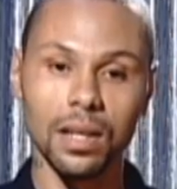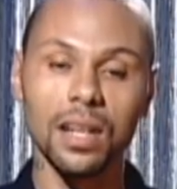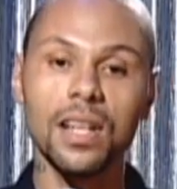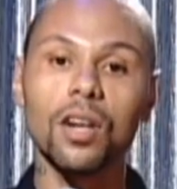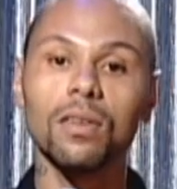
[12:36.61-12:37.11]

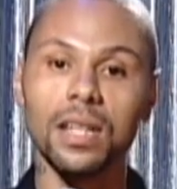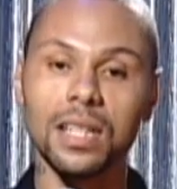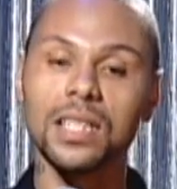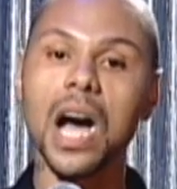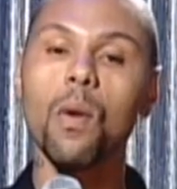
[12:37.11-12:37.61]
Literally,
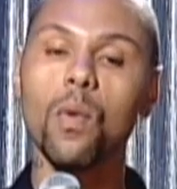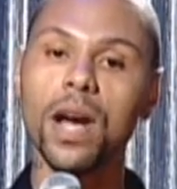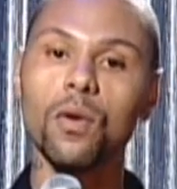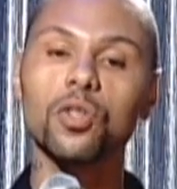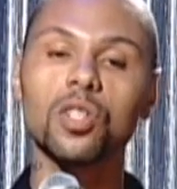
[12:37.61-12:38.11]
stop
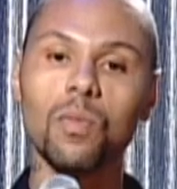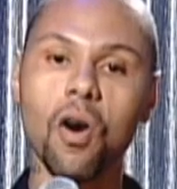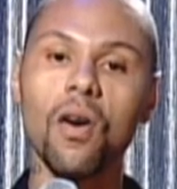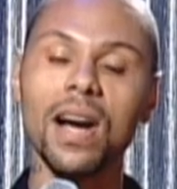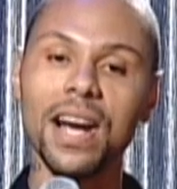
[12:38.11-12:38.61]
wearing those
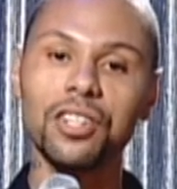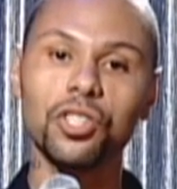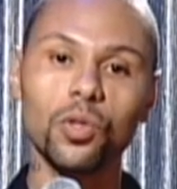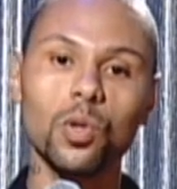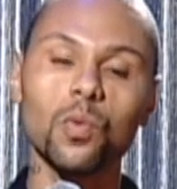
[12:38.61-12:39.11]
small ass
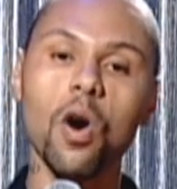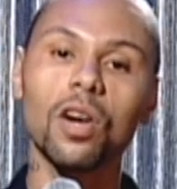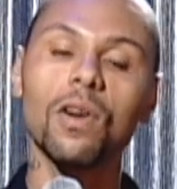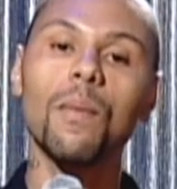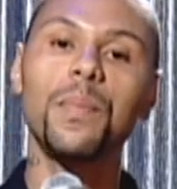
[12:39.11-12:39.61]
shoes walking
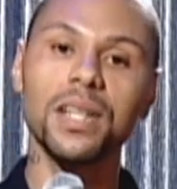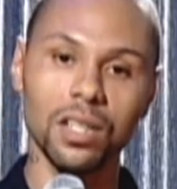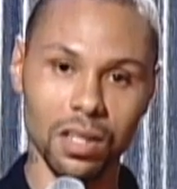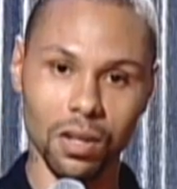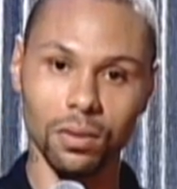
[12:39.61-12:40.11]
around
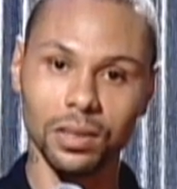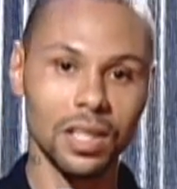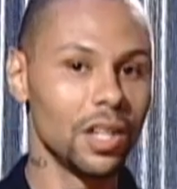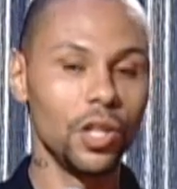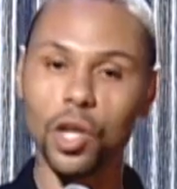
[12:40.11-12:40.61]
pigeon-toed.
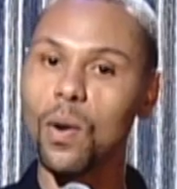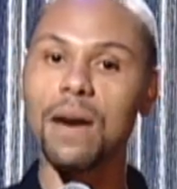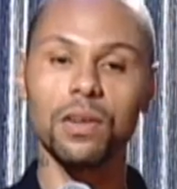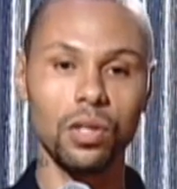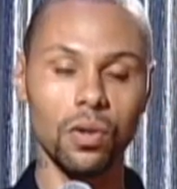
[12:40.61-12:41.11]
You don't
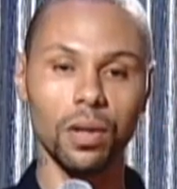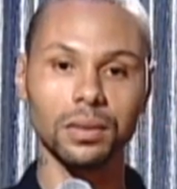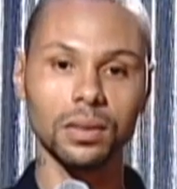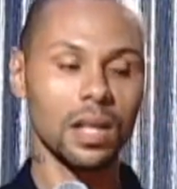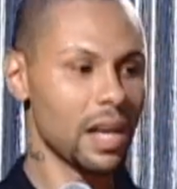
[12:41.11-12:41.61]
have to do it.
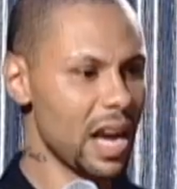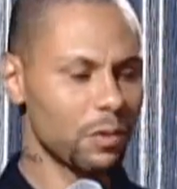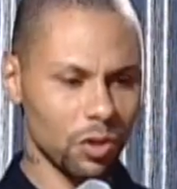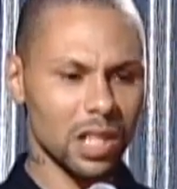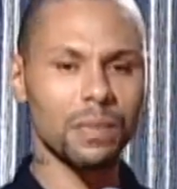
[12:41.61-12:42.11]
And
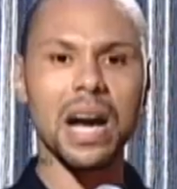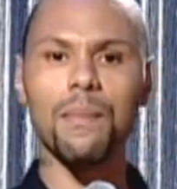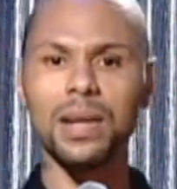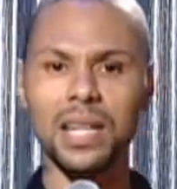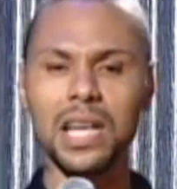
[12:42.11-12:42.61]
trust me, I
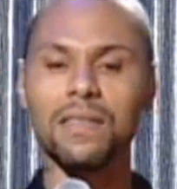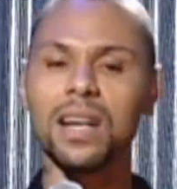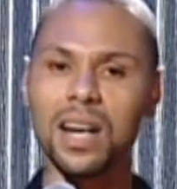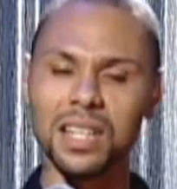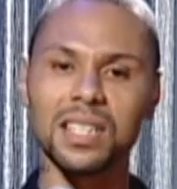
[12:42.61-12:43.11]
believe
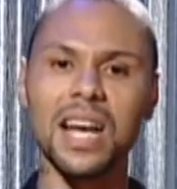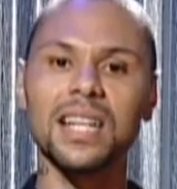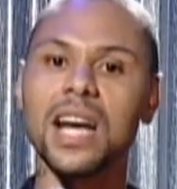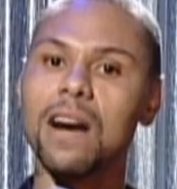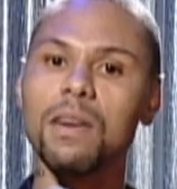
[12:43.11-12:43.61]
and understand
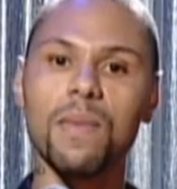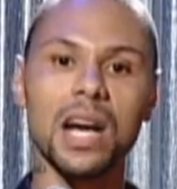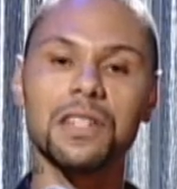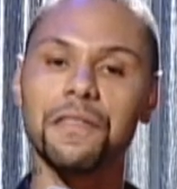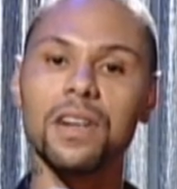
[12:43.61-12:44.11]
that
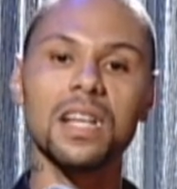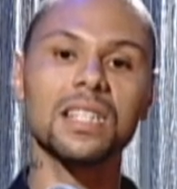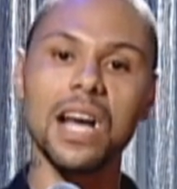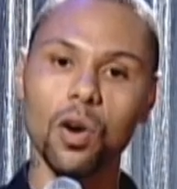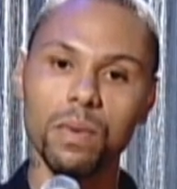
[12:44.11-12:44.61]
everybody's foot is
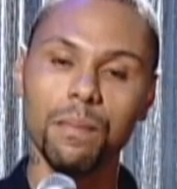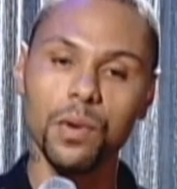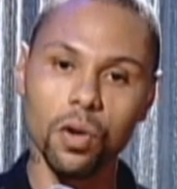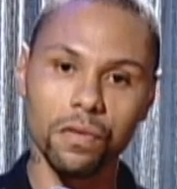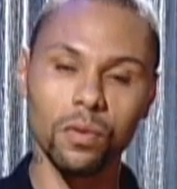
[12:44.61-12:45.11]
not gonna be
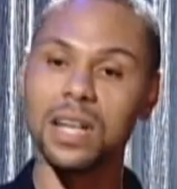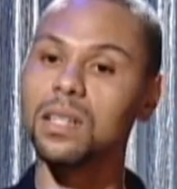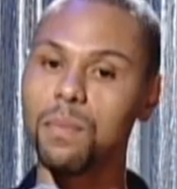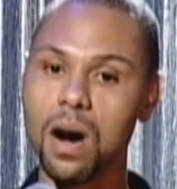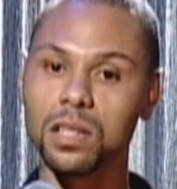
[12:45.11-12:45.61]
beautiful. That's
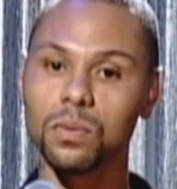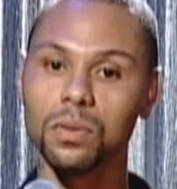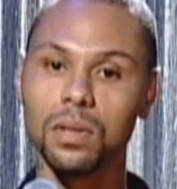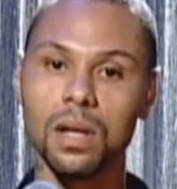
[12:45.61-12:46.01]
impossible.